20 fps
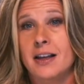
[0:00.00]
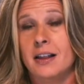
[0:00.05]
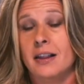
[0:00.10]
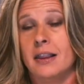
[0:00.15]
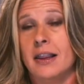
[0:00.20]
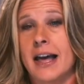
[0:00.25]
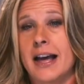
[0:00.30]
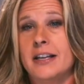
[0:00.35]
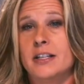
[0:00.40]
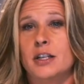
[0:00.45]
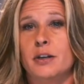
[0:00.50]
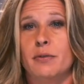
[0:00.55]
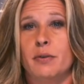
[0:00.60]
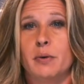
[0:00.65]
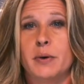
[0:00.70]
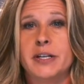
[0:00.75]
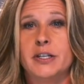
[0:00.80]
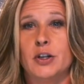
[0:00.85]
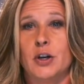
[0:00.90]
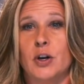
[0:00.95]
less of a
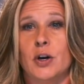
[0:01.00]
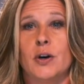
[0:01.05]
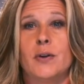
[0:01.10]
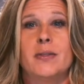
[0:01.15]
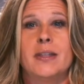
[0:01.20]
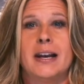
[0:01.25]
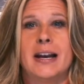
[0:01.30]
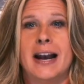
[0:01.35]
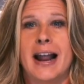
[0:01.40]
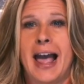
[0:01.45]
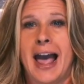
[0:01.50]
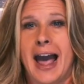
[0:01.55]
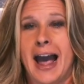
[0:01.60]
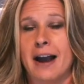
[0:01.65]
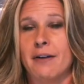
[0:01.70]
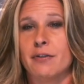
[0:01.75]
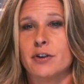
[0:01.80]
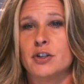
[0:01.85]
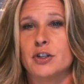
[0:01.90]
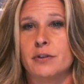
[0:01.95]
return than an
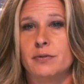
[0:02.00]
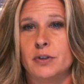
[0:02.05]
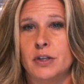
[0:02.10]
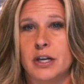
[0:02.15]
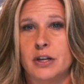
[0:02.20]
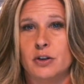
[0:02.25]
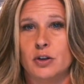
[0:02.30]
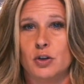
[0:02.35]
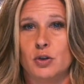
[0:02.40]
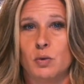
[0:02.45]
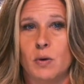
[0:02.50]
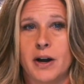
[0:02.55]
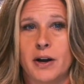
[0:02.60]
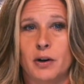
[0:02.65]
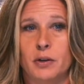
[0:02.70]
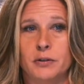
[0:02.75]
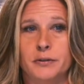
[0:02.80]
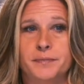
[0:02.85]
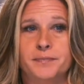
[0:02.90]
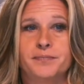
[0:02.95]
average of 10 to
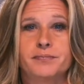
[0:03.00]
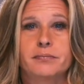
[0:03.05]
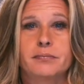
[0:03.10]
12?